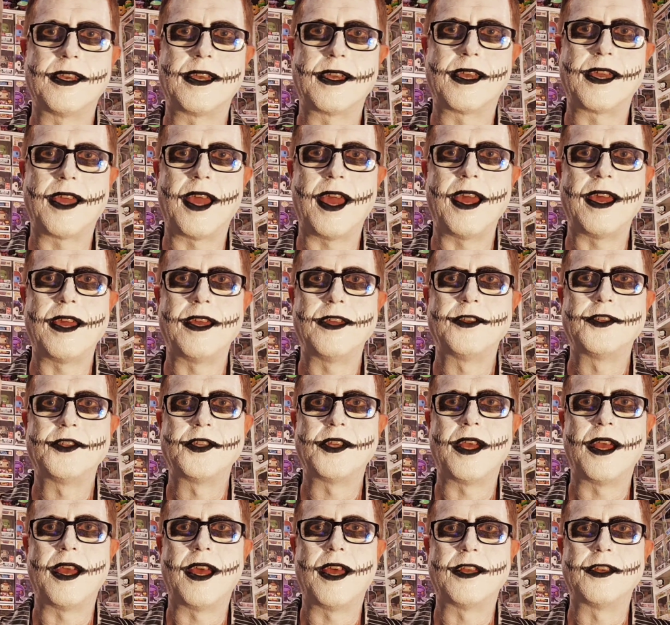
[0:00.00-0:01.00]
Gage
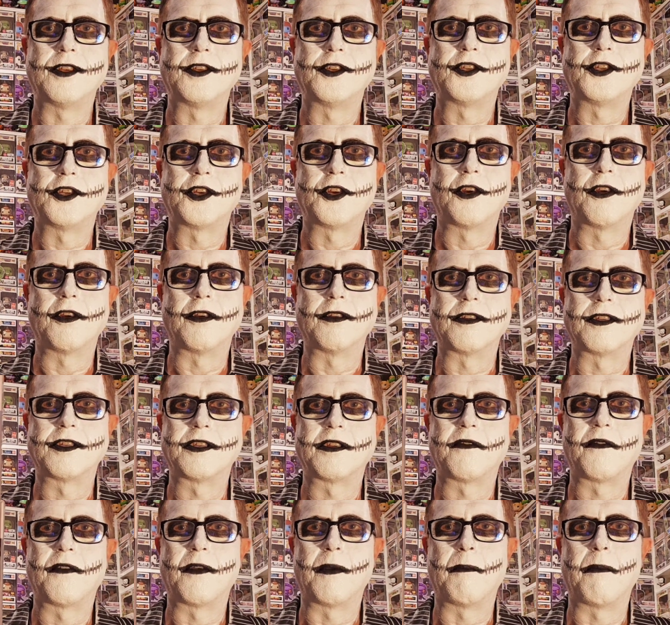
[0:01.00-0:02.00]
and Church
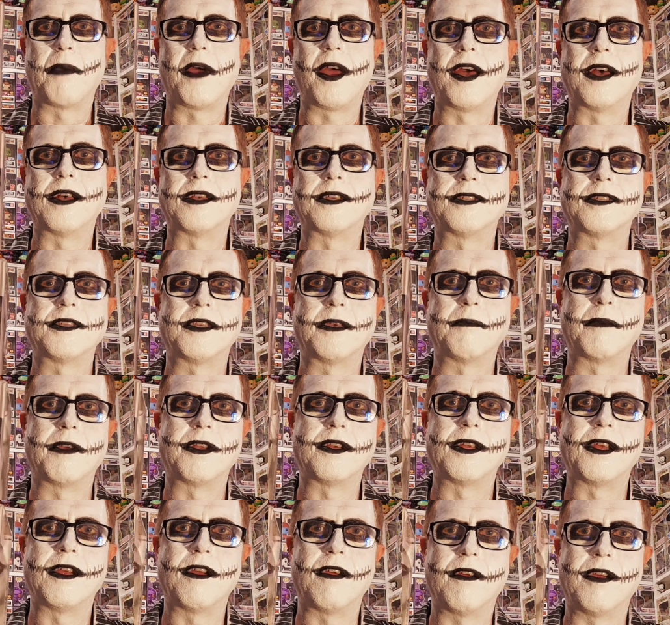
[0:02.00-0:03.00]
from Pet
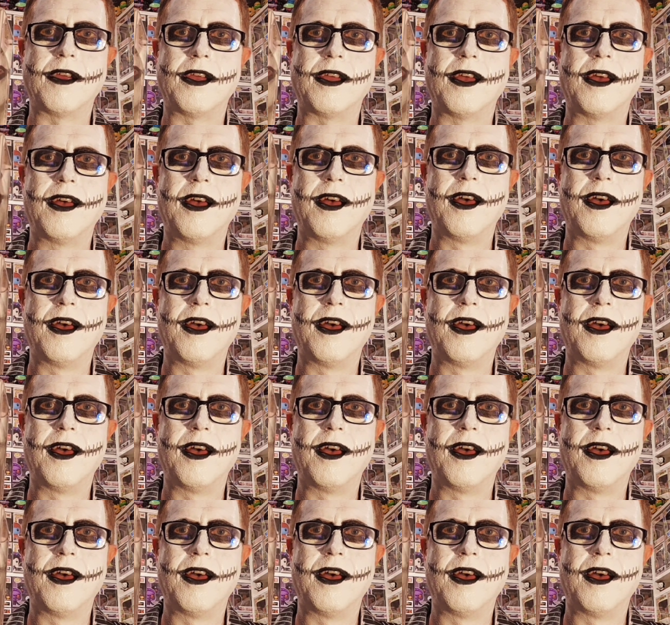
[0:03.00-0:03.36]
Sematary.